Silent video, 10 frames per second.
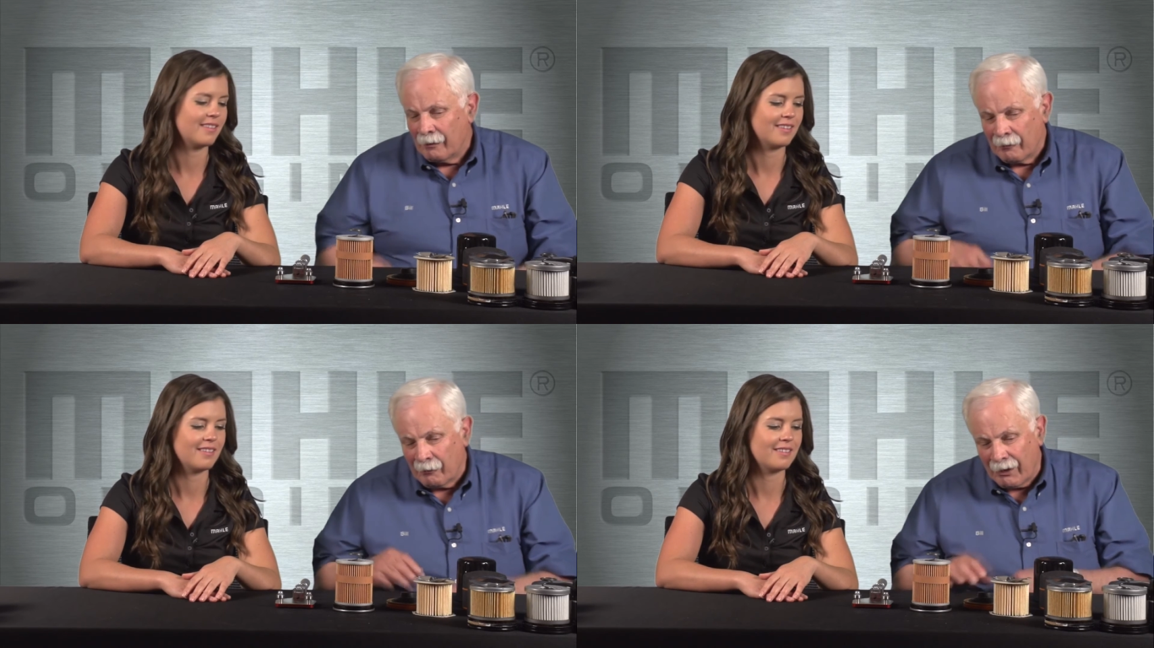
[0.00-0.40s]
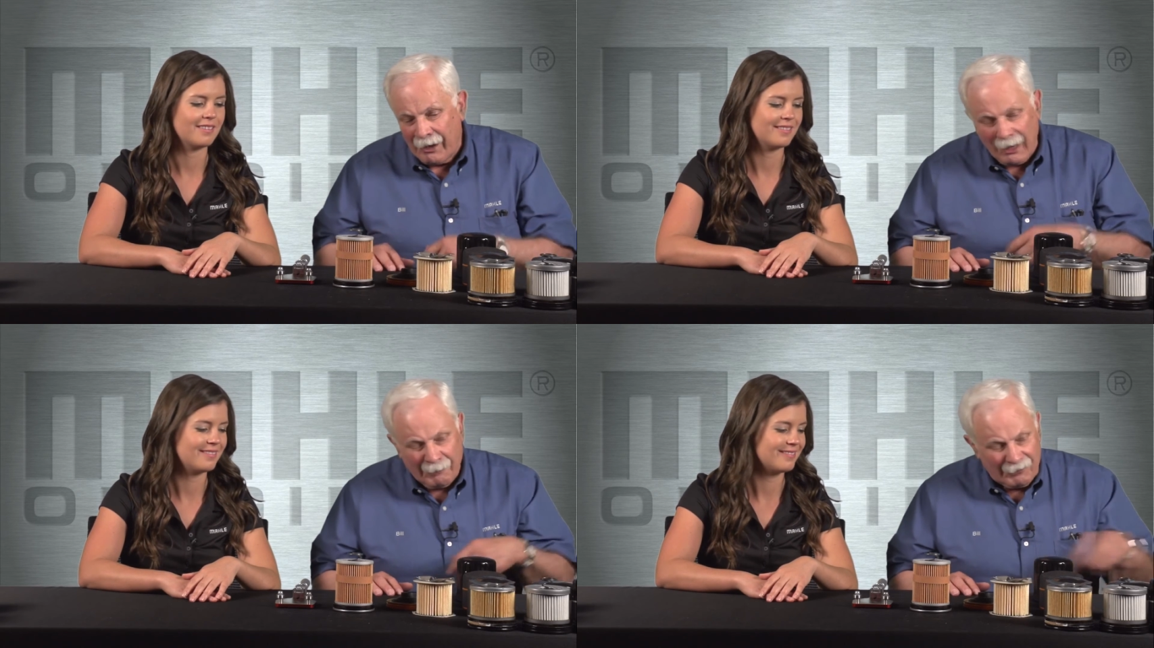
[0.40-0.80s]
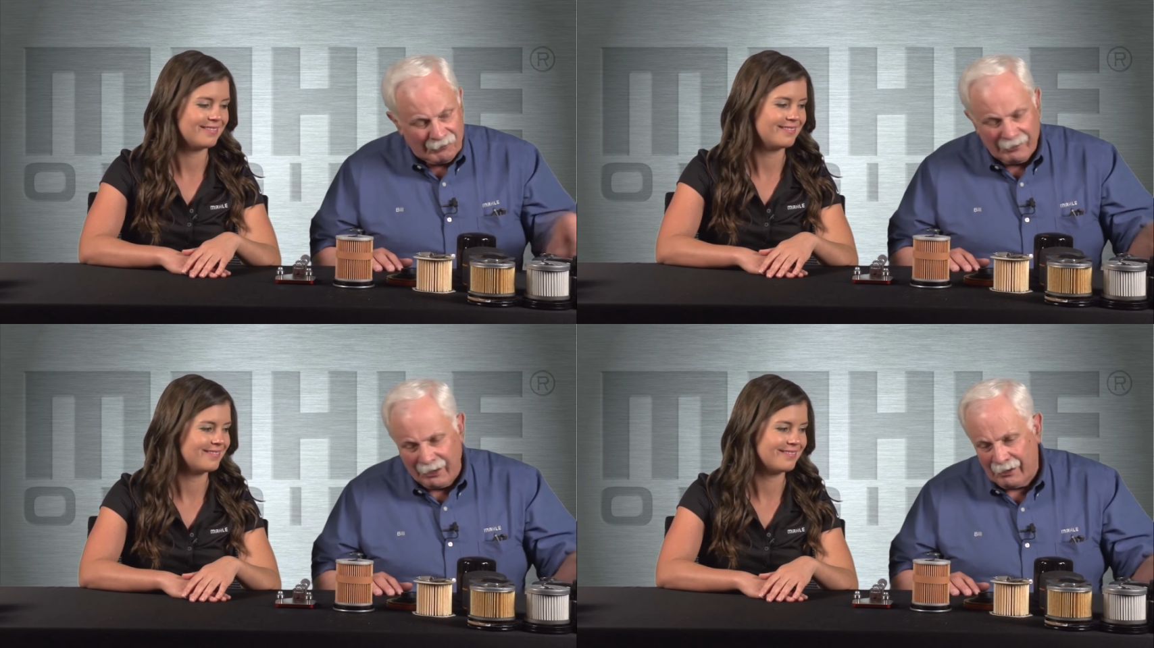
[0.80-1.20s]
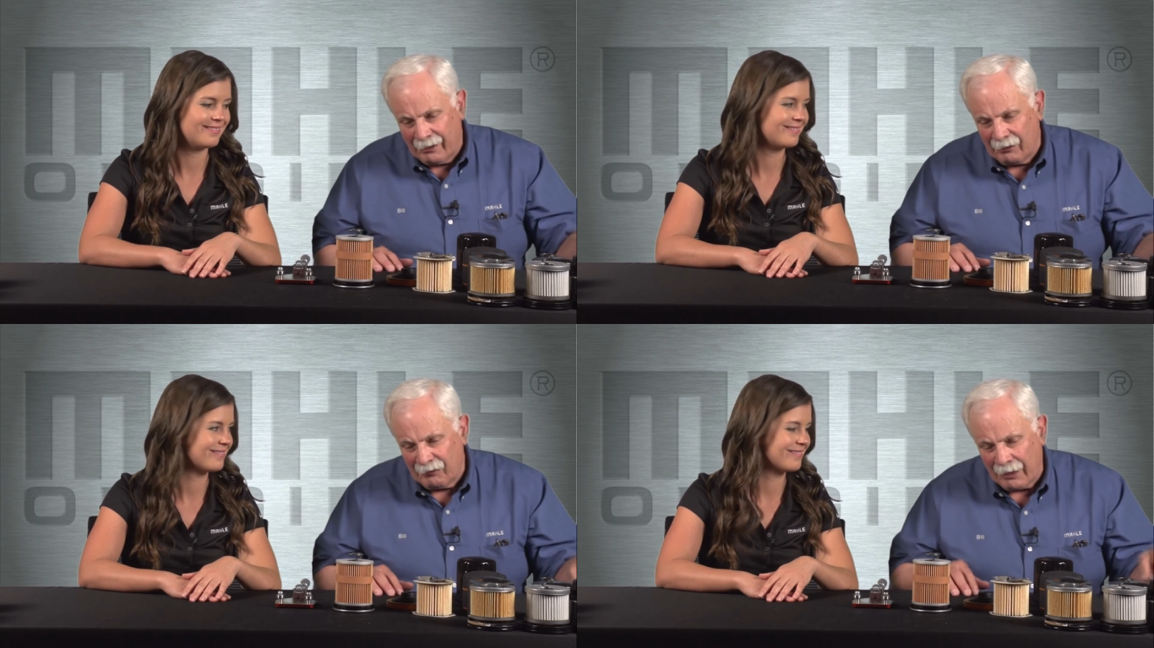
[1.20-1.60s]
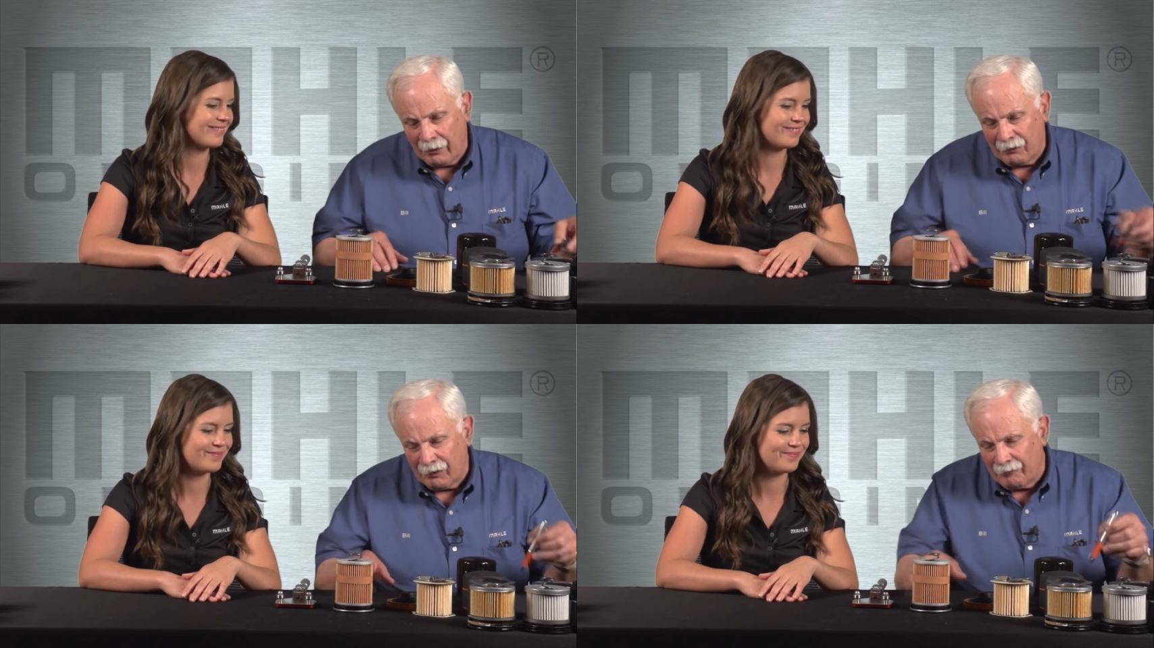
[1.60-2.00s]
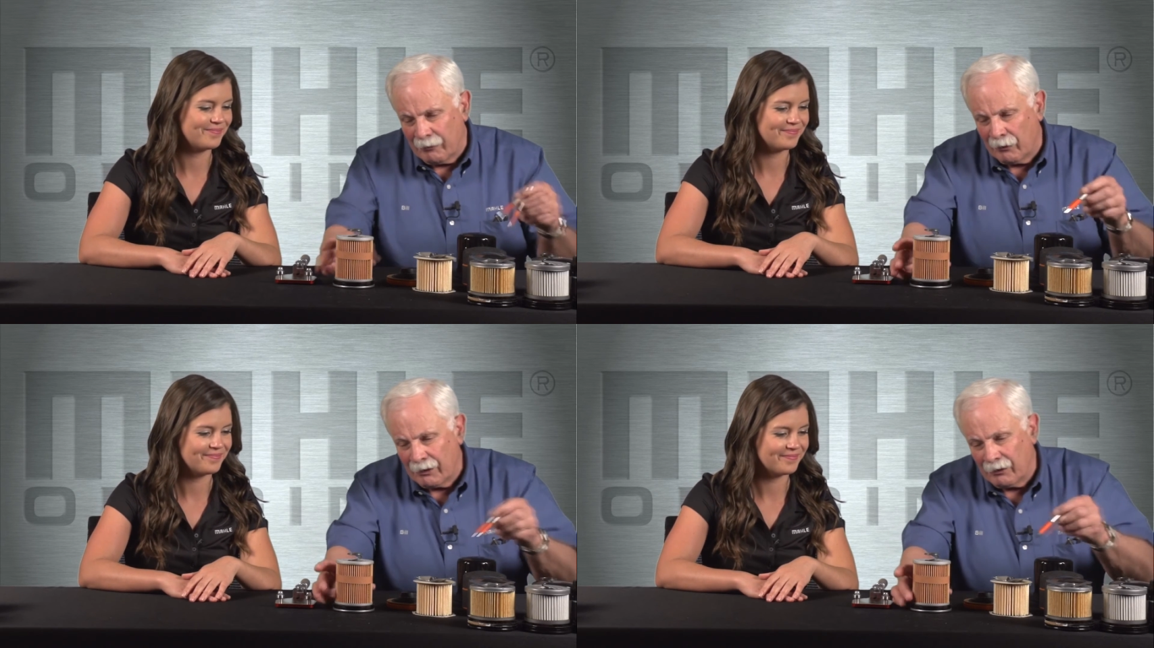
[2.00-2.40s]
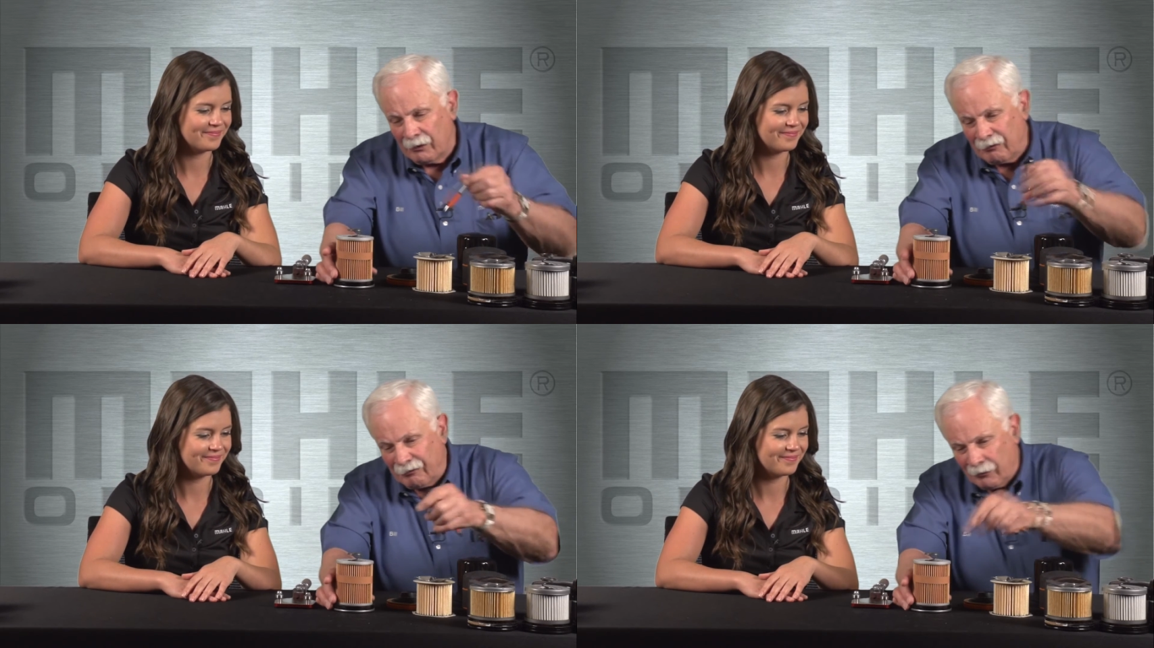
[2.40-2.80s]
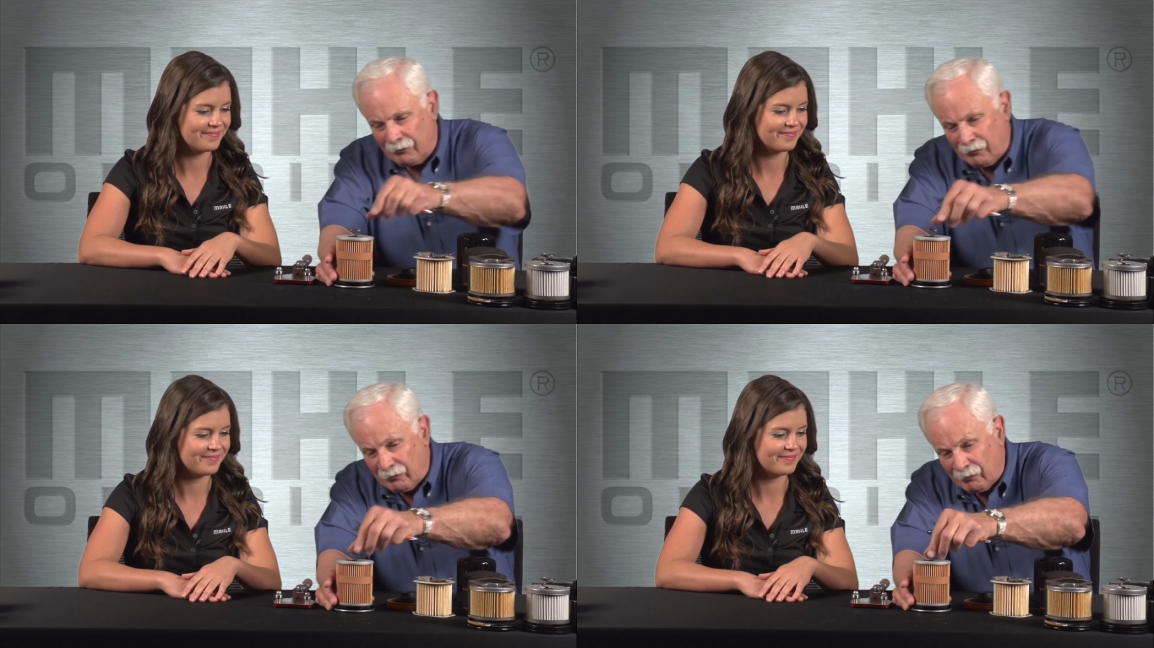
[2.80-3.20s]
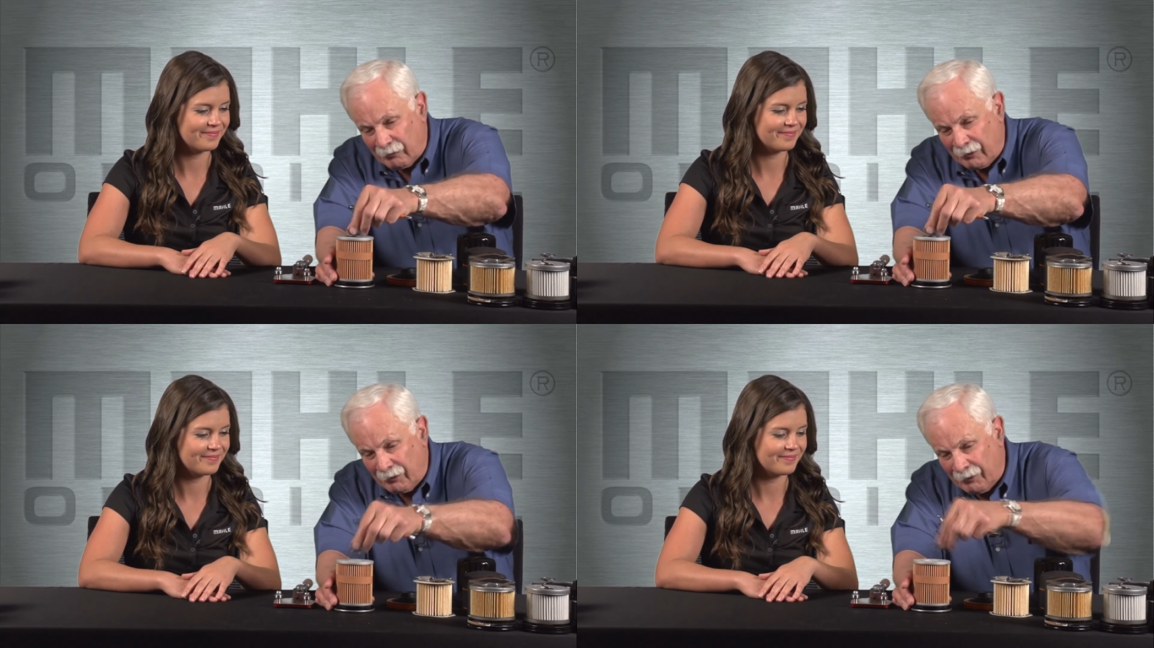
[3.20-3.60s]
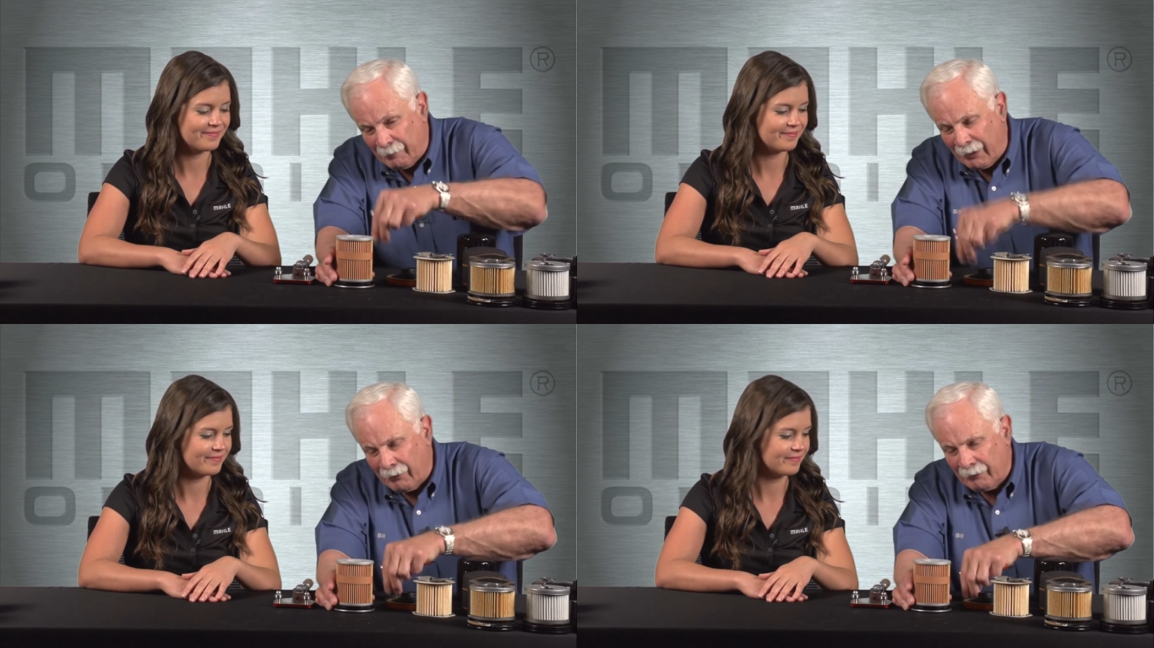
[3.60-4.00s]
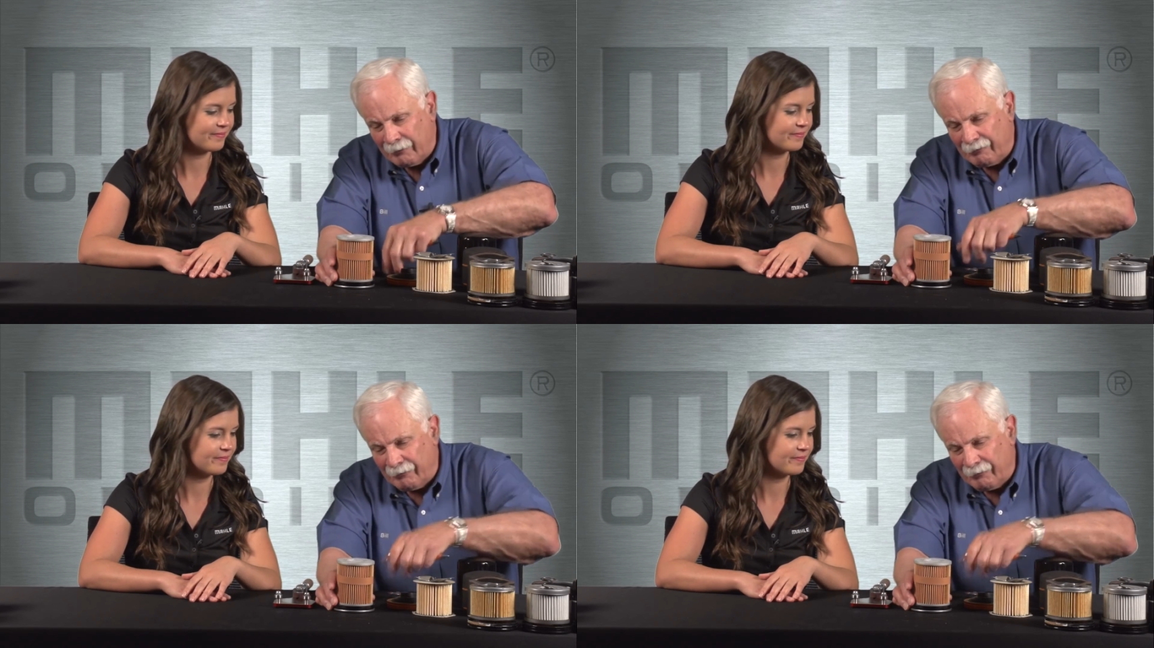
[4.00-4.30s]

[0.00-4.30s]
Speaker 1: But what happens in that case, Alex, every one of these filters, let's look at the MAHLE one